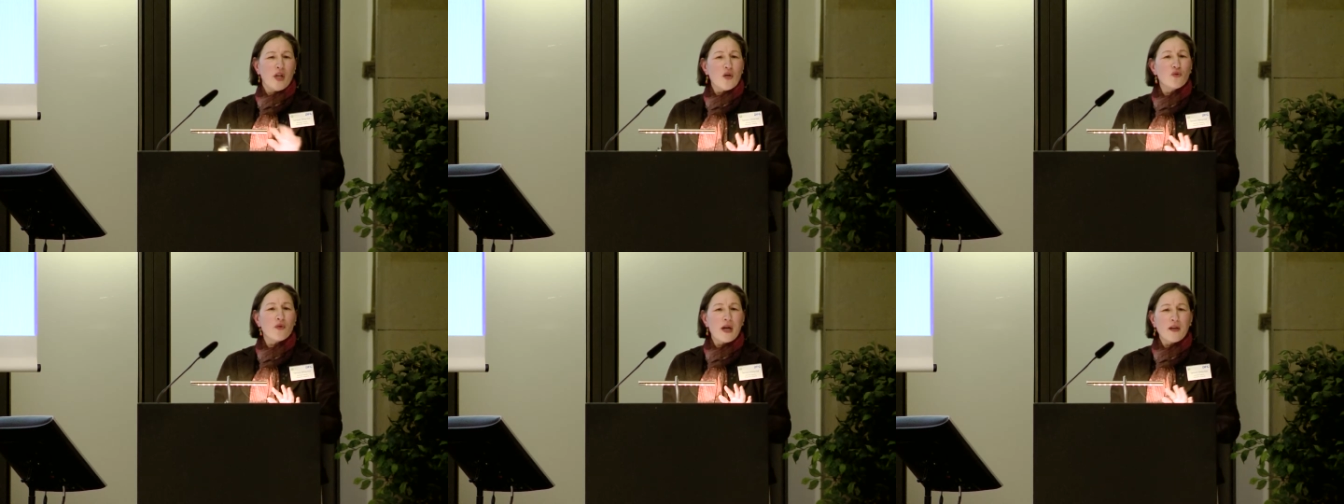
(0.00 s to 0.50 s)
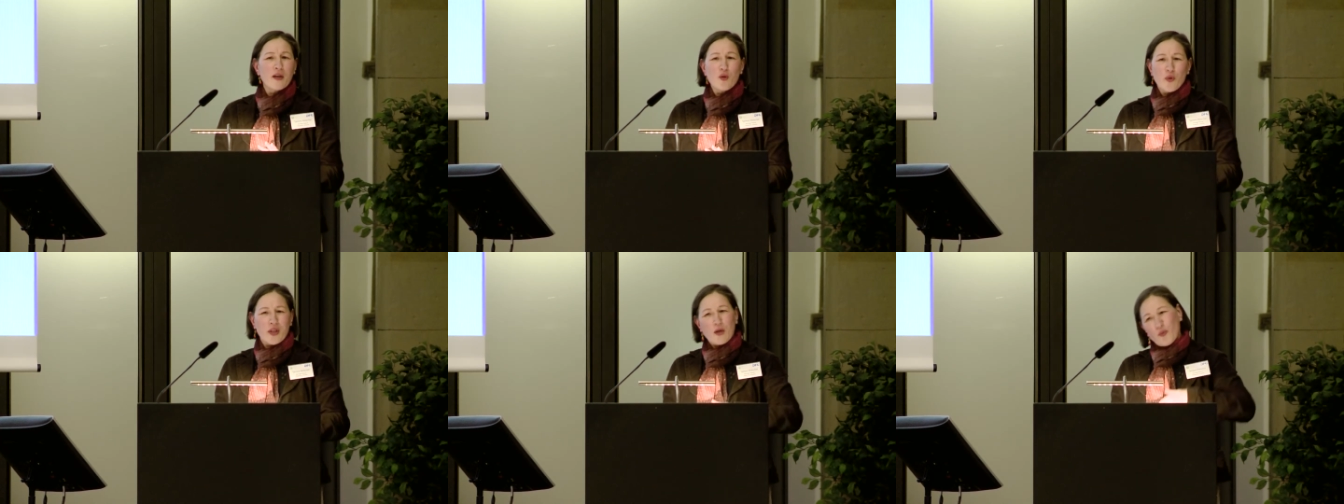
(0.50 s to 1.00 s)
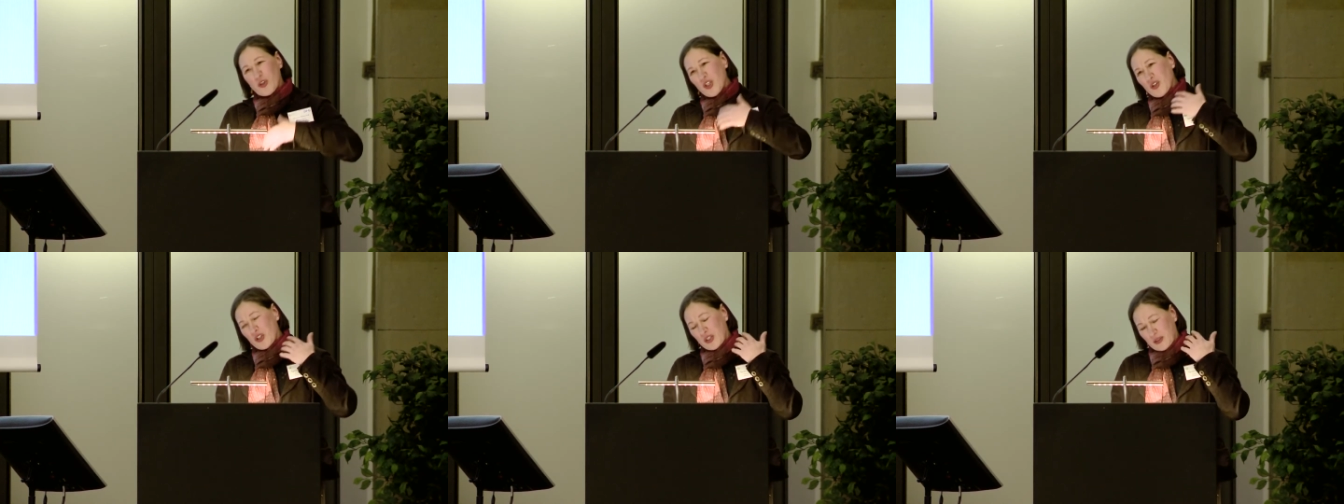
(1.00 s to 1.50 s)
don't do anything with that, we
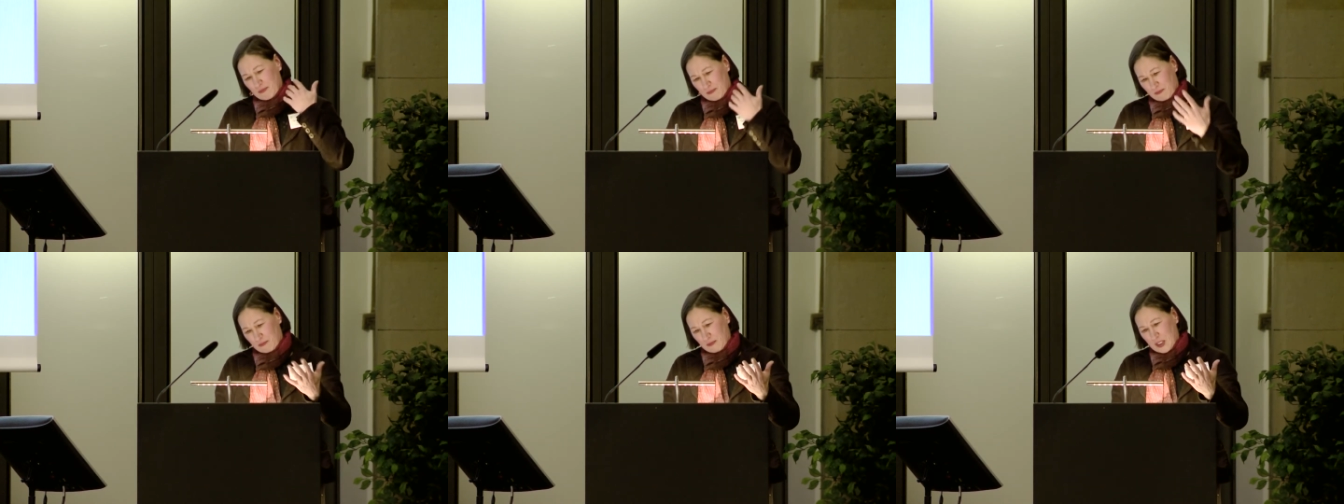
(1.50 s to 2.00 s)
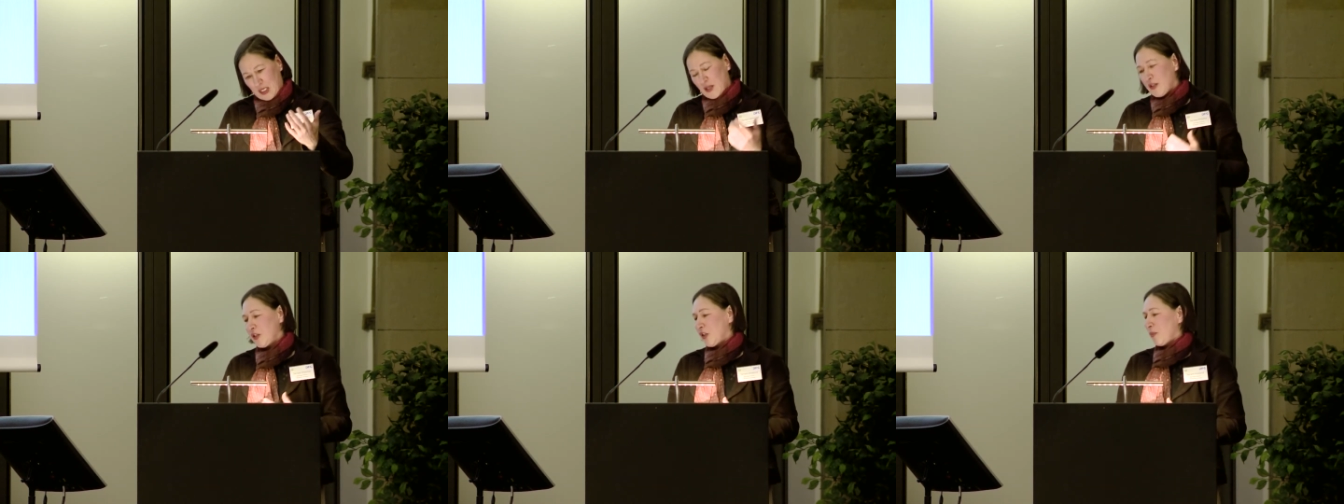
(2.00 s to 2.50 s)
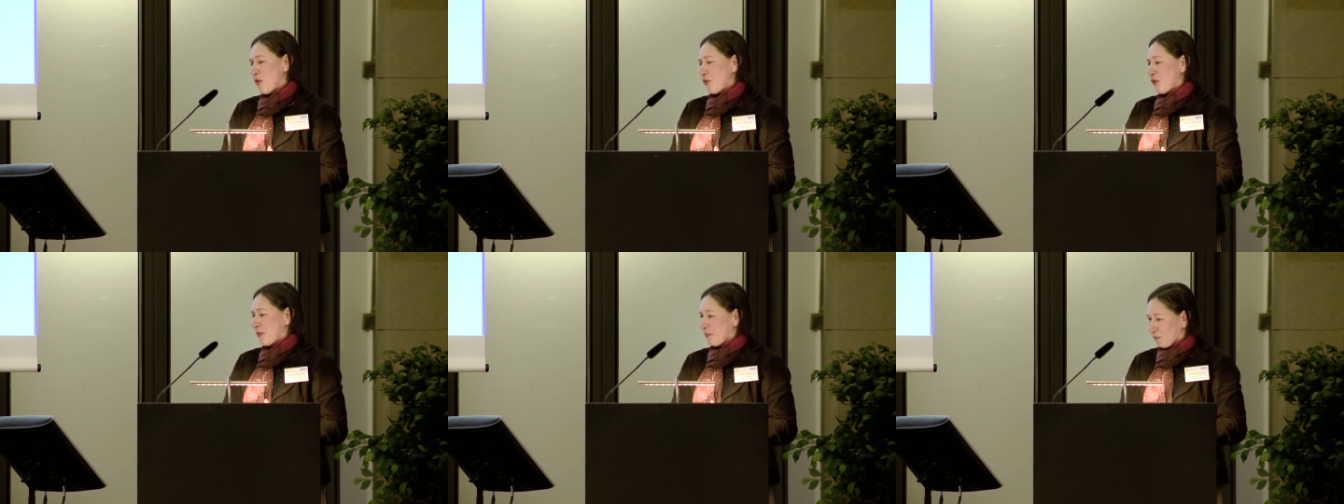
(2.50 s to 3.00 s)
just
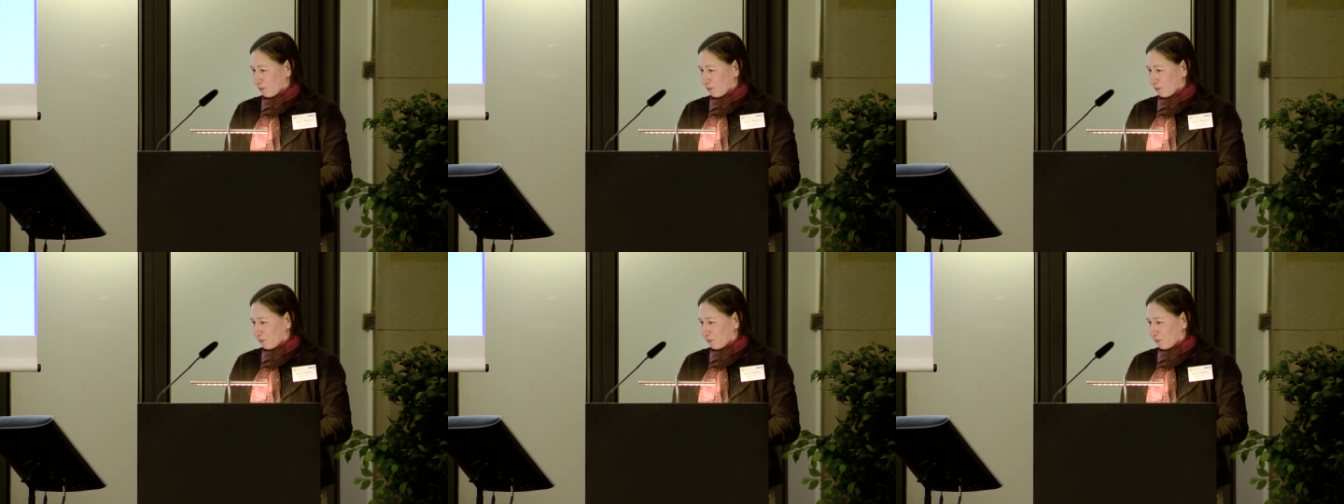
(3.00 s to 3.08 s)
distribute.